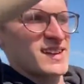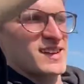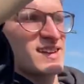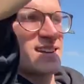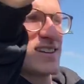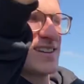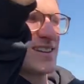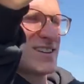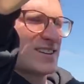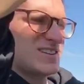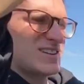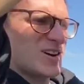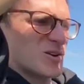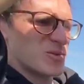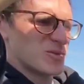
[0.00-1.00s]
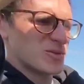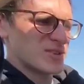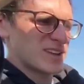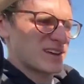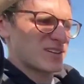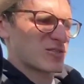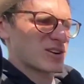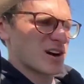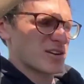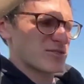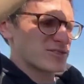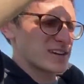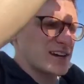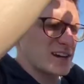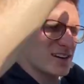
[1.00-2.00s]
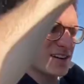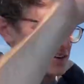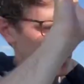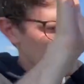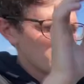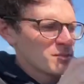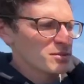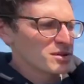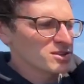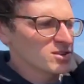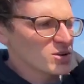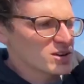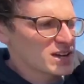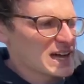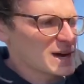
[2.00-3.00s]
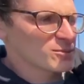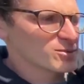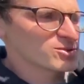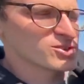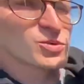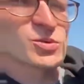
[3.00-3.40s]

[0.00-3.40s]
food. No, like recovery gear. Yeah. But no cameras or